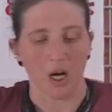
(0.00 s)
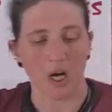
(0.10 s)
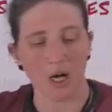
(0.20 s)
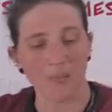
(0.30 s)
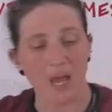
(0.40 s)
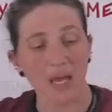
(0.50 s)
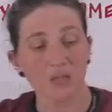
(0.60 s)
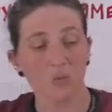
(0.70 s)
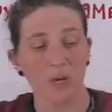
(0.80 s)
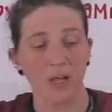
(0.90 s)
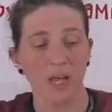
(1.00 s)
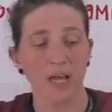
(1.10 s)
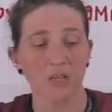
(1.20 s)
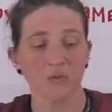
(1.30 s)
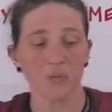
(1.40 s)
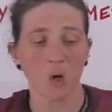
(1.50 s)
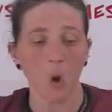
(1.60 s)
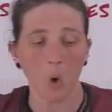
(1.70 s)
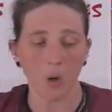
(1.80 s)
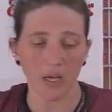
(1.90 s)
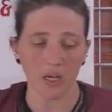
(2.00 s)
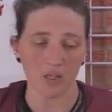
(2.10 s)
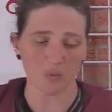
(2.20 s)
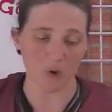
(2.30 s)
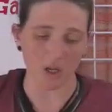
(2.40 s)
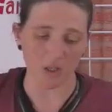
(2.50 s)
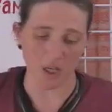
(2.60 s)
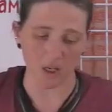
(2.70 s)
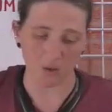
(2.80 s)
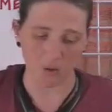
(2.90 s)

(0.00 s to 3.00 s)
As well as from Ahoy is Project,